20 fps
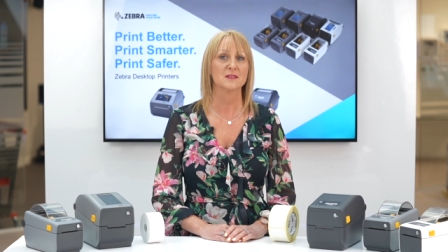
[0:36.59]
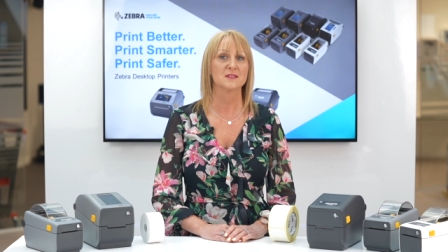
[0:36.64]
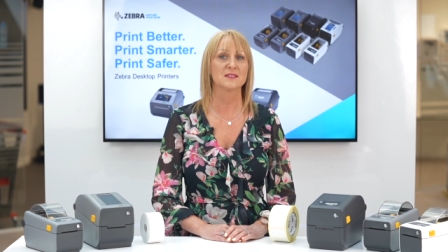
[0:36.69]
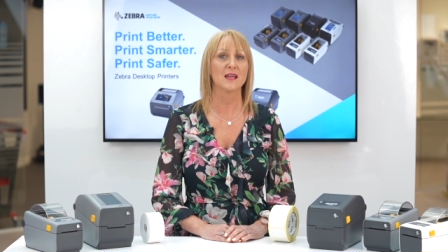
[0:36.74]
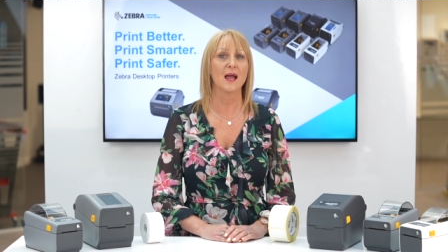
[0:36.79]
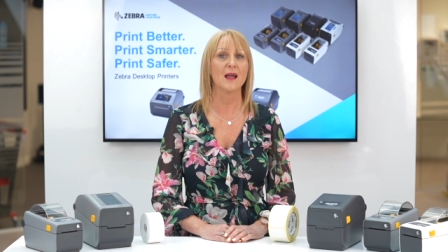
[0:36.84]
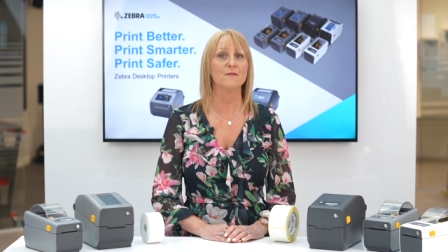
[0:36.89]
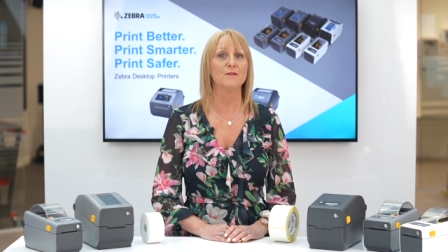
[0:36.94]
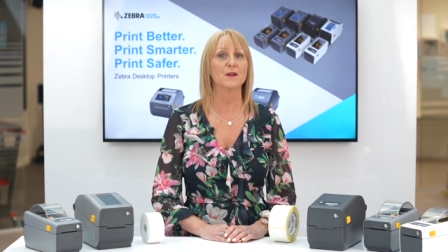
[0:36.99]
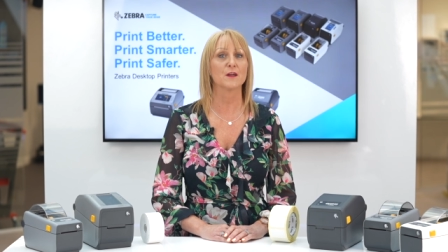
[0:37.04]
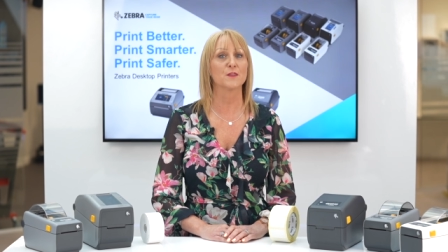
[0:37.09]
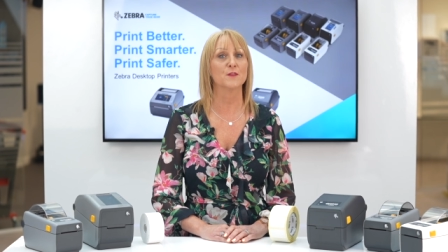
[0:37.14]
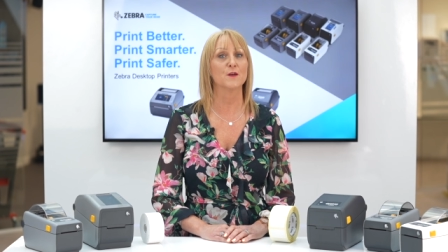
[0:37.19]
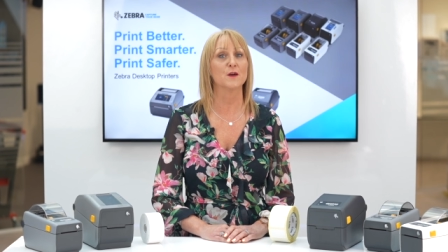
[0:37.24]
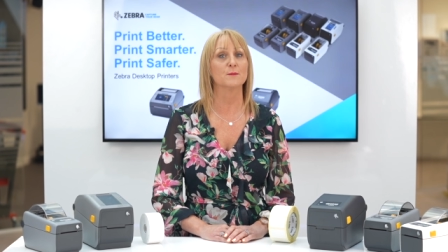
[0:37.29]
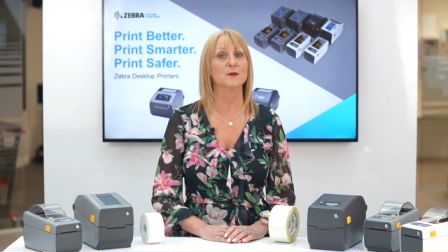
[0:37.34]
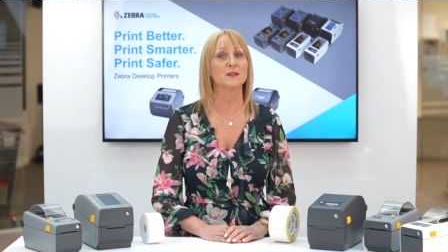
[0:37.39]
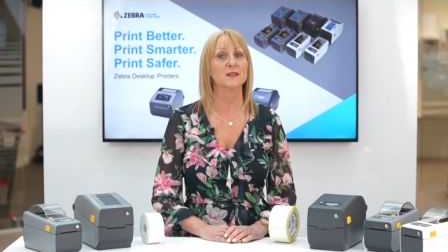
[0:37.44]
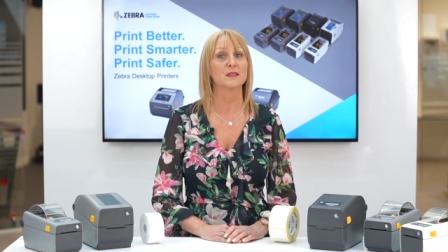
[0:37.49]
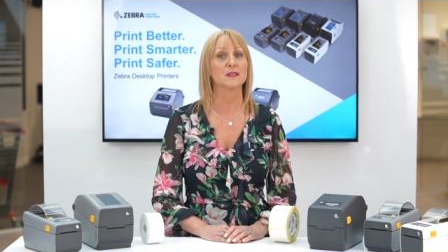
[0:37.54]
Direct
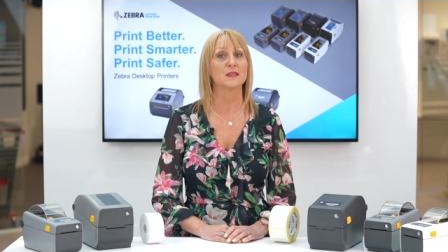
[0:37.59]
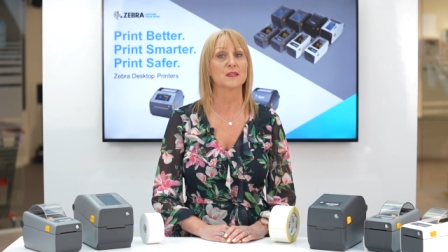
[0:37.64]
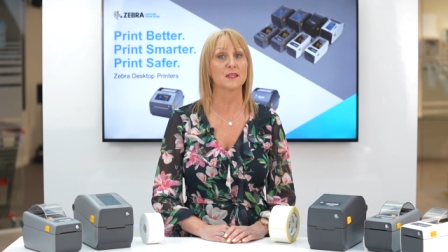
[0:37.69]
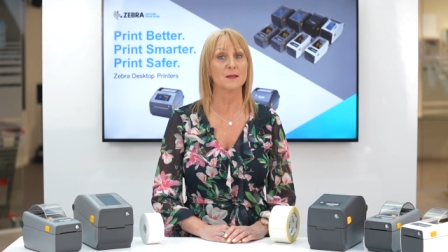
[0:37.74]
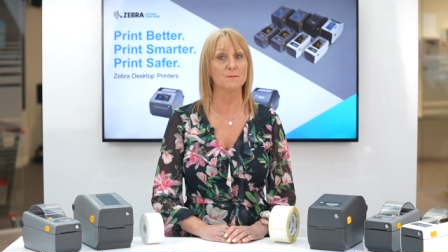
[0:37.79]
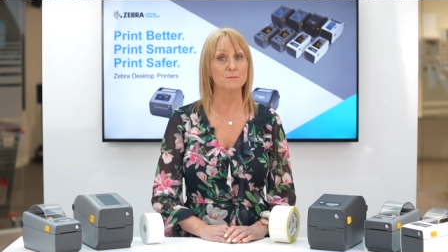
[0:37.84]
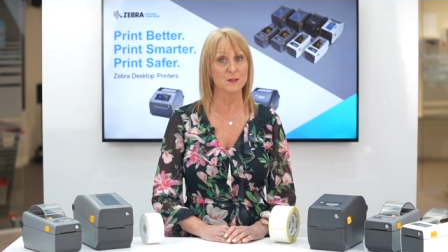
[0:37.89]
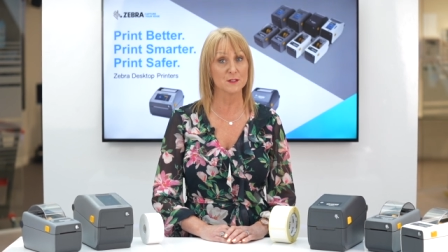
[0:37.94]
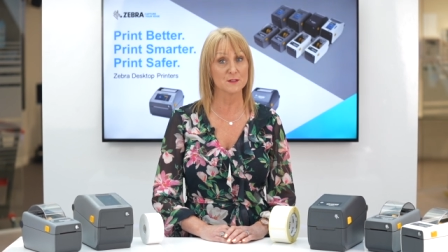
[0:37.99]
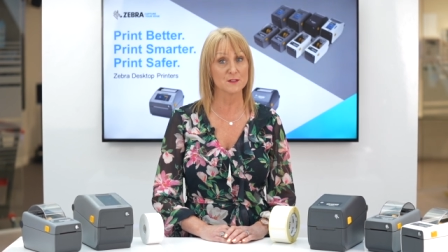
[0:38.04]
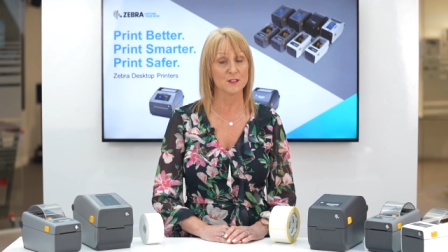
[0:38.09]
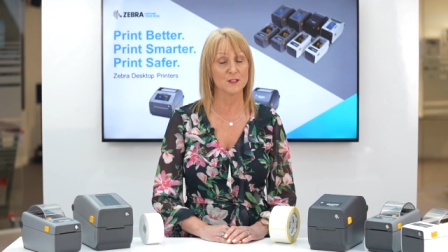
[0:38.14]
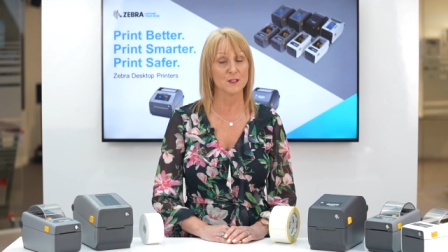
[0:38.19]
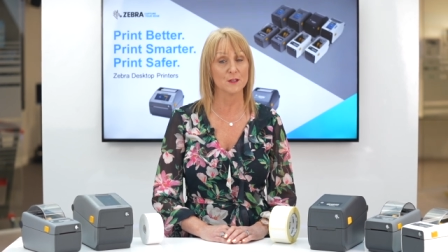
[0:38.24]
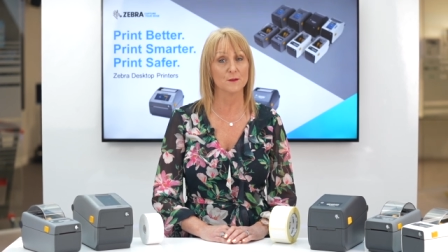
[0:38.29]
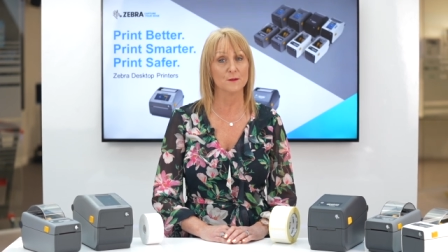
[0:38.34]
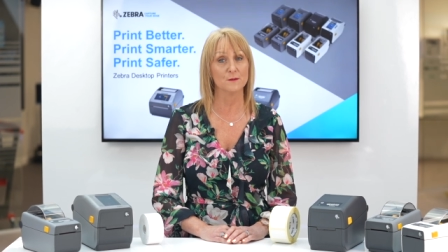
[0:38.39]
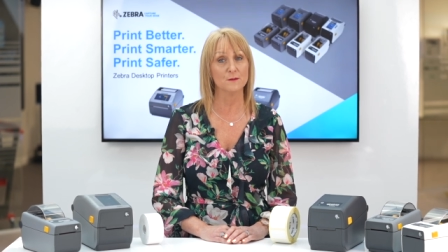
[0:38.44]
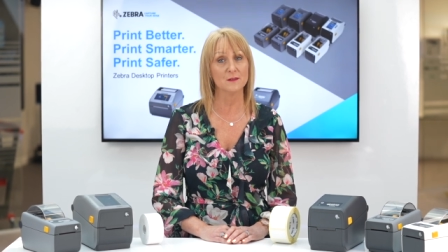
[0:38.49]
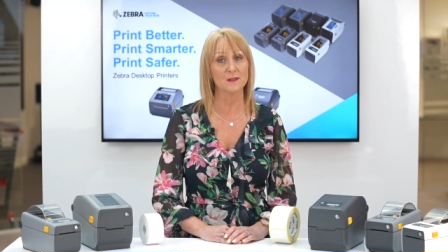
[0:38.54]
thermal is simpler to
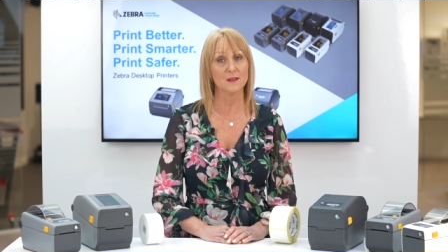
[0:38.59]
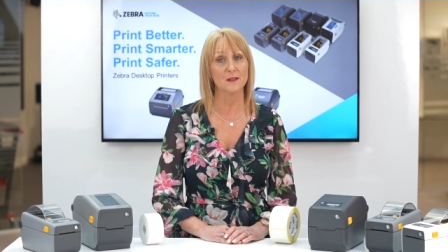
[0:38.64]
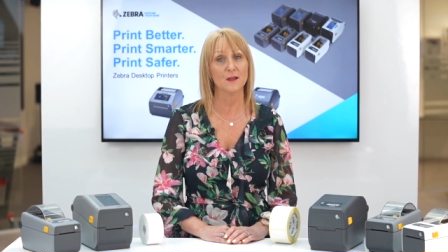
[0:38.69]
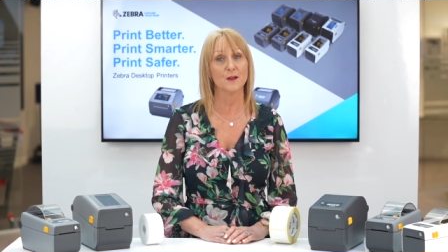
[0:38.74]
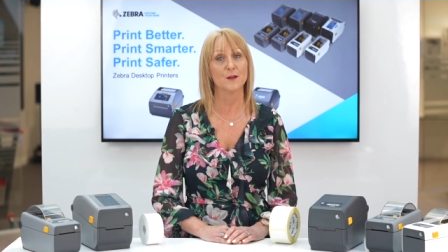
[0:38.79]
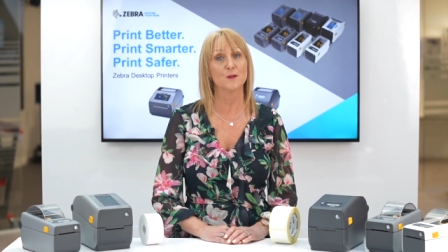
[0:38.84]
use,